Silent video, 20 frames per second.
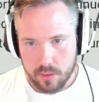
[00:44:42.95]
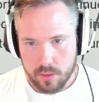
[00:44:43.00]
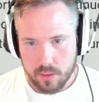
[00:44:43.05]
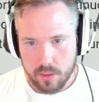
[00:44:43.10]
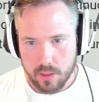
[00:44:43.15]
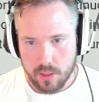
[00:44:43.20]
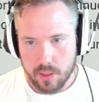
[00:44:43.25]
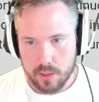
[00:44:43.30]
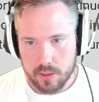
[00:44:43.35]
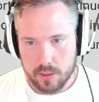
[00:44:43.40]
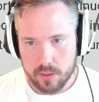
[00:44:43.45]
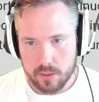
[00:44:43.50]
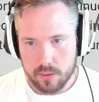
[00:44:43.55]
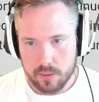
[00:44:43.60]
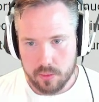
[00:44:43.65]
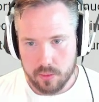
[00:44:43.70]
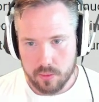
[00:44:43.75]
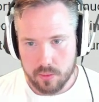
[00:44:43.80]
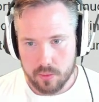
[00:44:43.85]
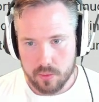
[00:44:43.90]

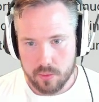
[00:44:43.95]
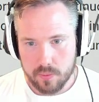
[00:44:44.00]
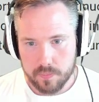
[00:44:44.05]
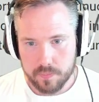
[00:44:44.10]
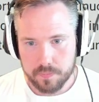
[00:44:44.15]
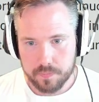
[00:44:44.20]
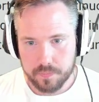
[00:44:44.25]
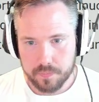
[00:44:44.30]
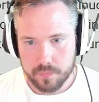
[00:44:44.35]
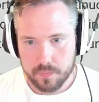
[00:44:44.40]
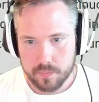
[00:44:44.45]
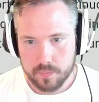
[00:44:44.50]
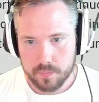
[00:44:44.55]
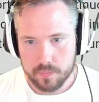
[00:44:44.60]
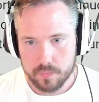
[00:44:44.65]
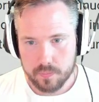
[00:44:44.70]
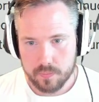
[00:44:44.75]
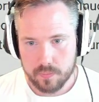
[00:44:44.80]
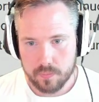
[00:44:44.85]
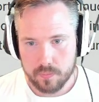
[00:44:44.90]
82.
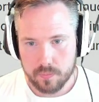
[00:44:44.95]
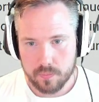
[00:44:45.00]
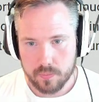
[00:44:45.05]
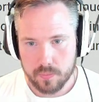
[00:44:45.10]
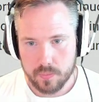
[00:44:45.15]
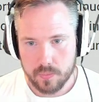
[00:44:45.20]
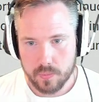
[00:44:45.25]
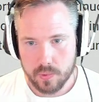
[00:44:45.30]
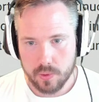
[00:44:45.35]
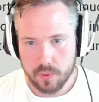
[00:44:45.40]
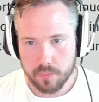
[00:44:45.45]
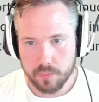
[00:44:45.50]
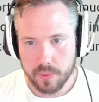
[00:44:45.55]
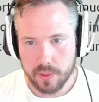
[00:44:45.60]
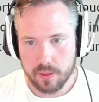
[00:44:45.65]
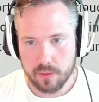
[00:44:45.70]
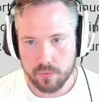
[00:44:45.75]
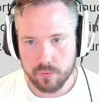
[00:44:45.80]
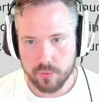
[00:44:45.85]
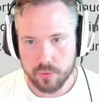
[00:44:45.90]
You
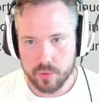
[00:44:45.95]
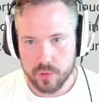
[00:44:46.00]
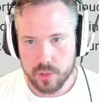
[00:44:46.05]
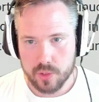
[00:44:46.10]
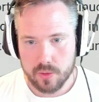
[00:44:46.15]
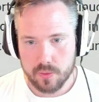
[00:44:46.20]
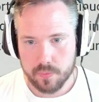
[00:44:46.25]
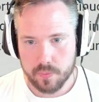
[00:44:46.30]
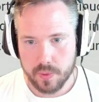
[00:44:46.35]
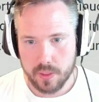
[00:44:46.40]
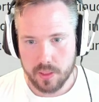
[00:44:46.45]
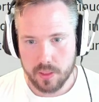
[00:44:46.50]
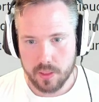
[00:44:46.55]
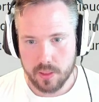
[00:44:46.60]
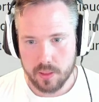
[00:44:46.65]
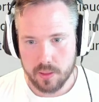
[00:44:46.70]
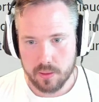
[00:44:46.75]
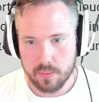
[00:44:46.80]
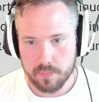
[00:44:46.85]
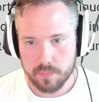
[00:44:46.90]
build for
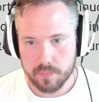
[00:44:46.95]
speed.